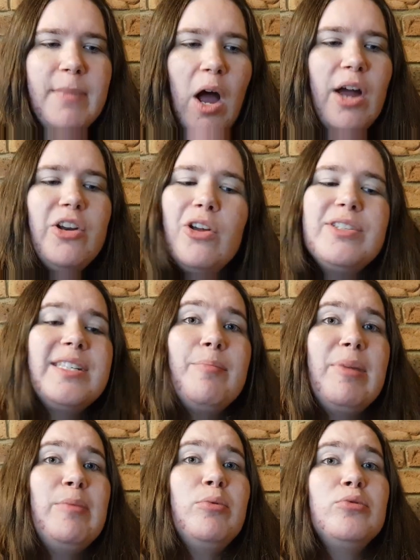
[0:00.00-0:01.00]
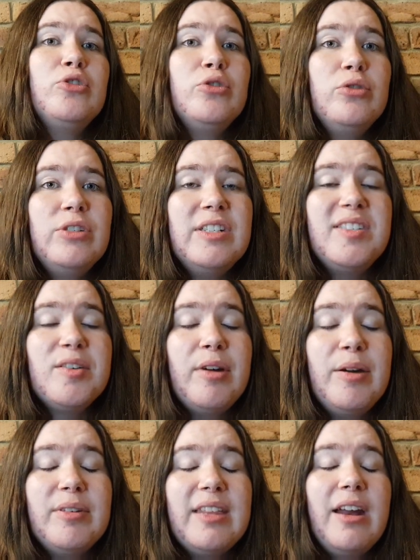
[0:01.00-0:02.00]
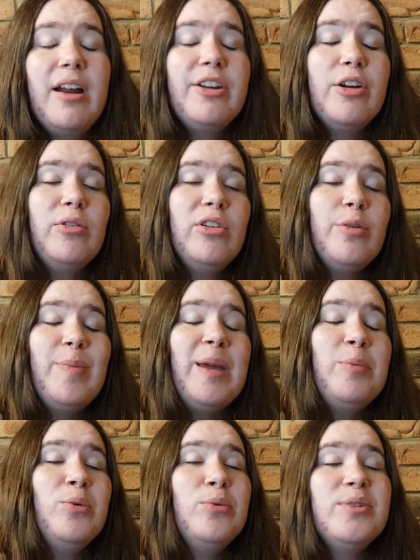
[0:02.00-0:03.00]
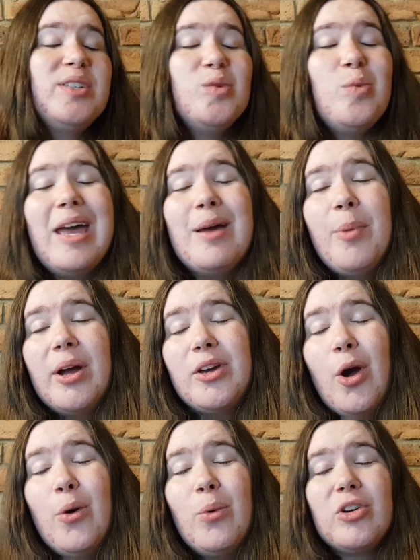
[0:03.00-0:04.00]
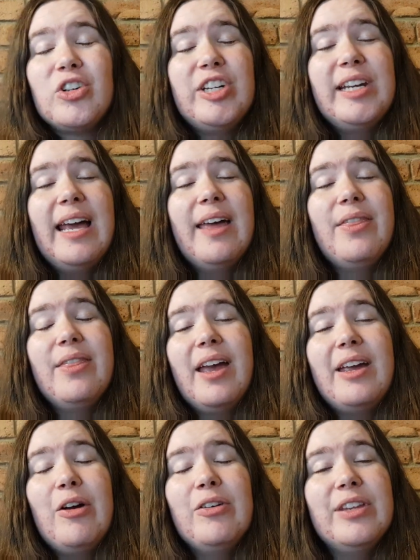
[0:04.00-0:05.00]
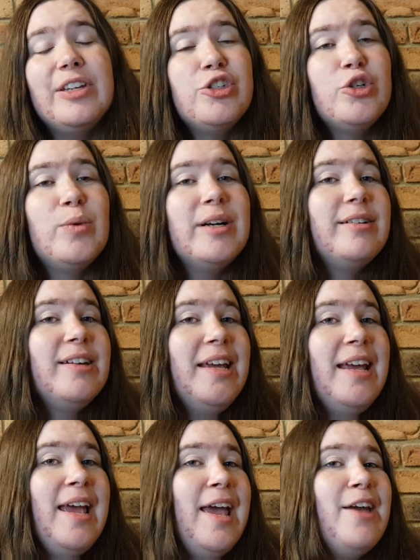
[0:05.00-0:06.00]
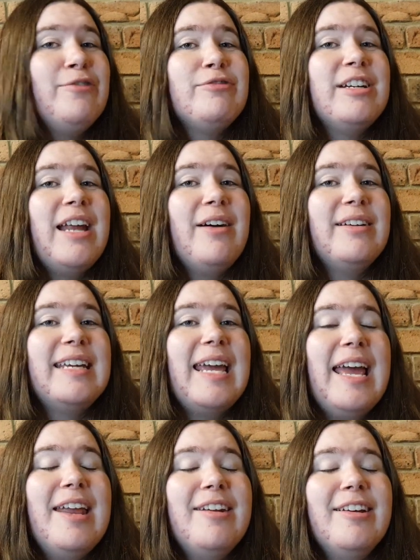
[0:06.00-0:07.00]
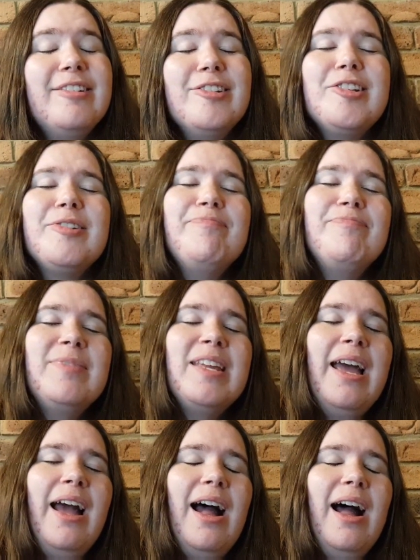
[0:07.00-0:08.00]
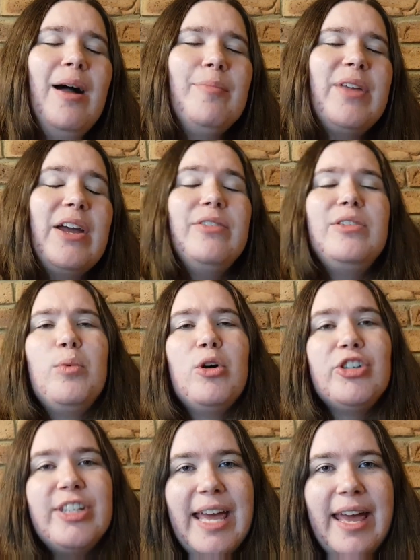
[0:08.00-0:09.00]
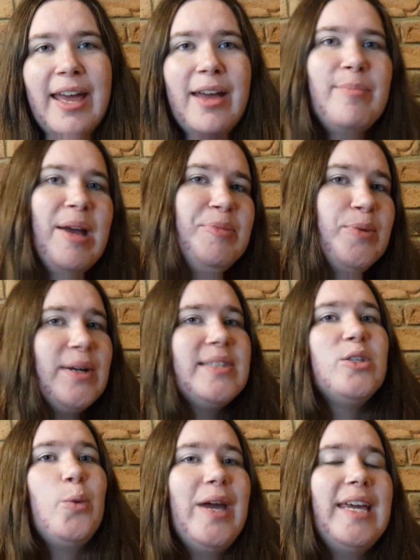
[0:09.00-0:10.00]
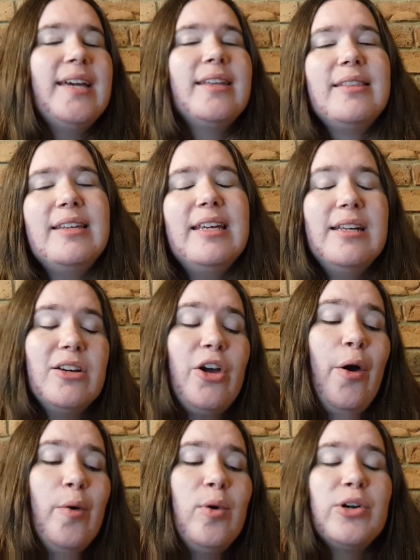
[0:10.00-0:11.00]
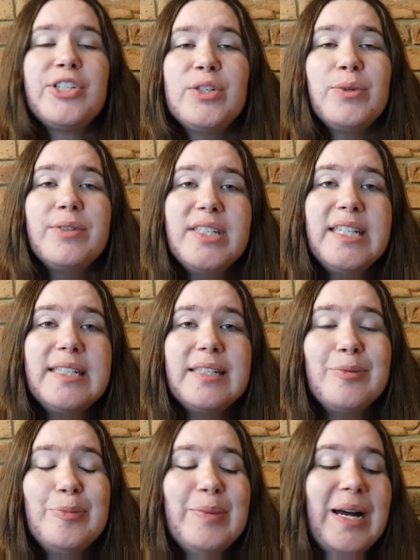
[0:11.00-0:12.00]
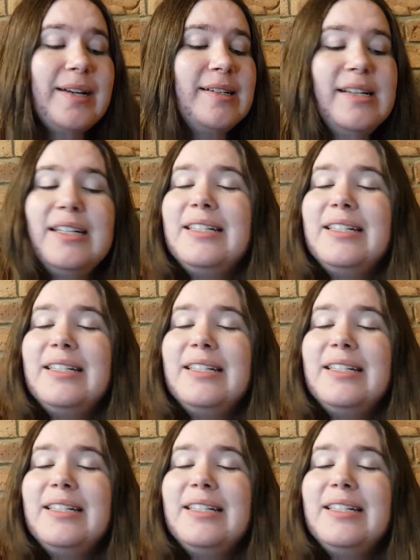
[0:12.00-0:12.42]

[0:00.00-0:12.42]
I know some people do disagree with that. I know a lot of people swear by co-washing and they only do it every now and again, and they only wash their hair maybe once a week and in a co-wash sort of system, but